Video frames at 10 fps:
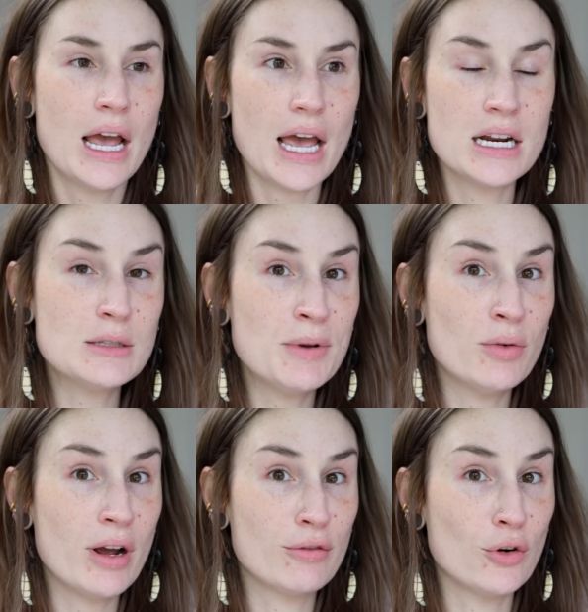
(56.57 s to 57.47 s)
And it's been
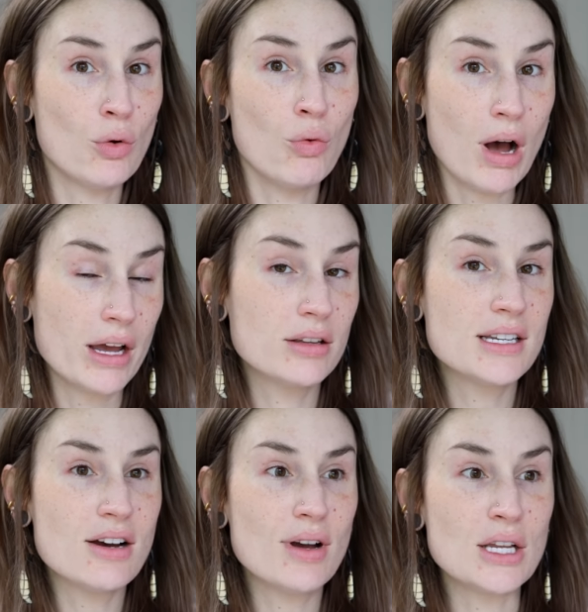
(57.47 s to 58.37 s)
around for a while
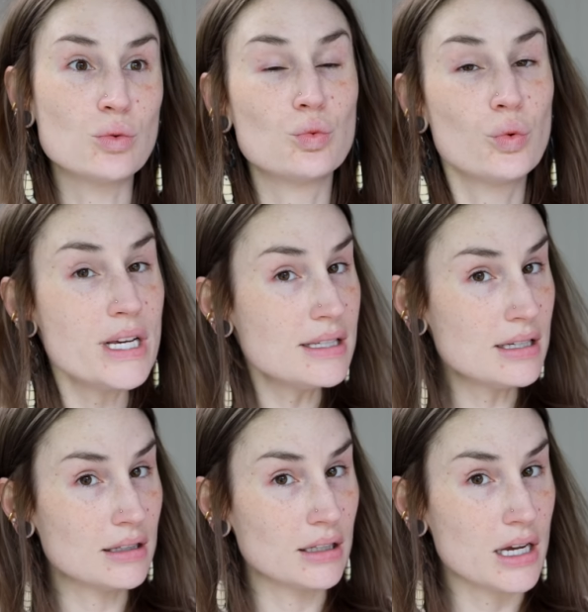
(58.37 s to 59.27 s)
now. And
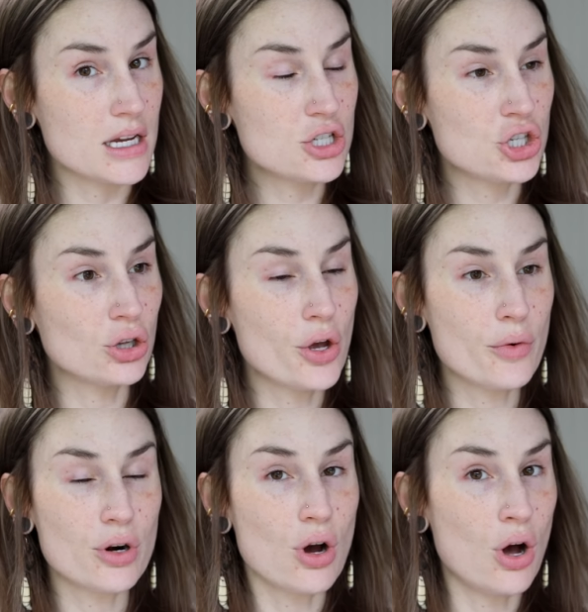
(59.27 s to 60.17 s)
recently she
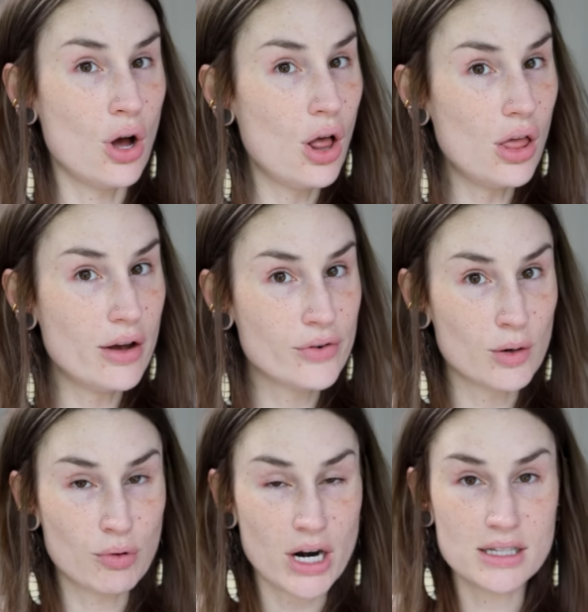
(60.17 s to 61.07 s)
lowered all of her
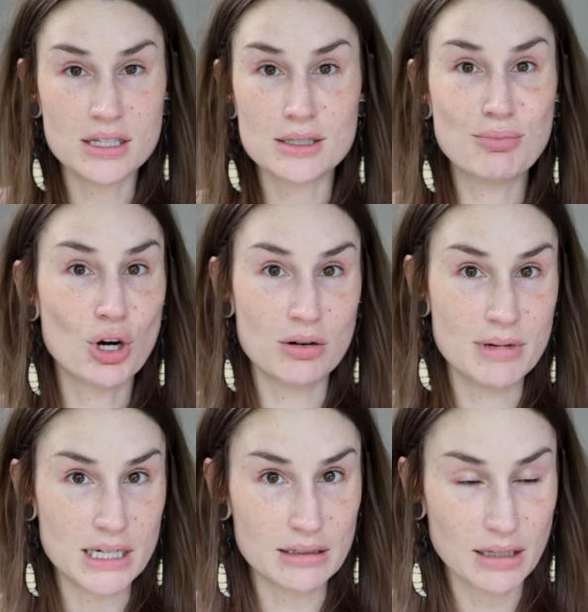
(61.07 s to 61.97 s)
prices
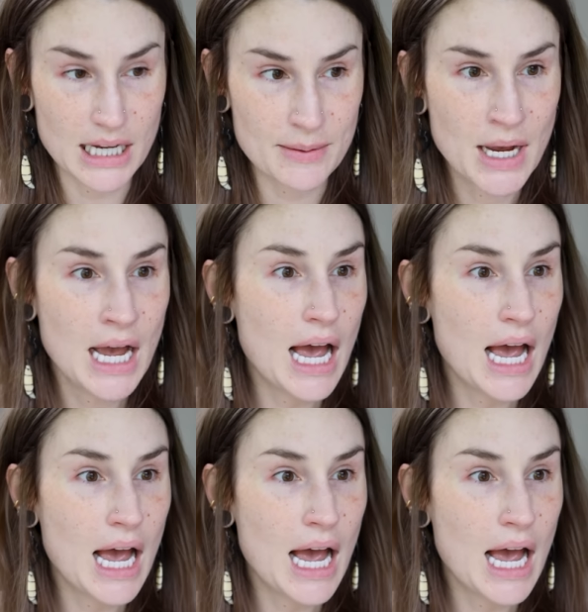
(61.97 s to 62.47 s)
permanently.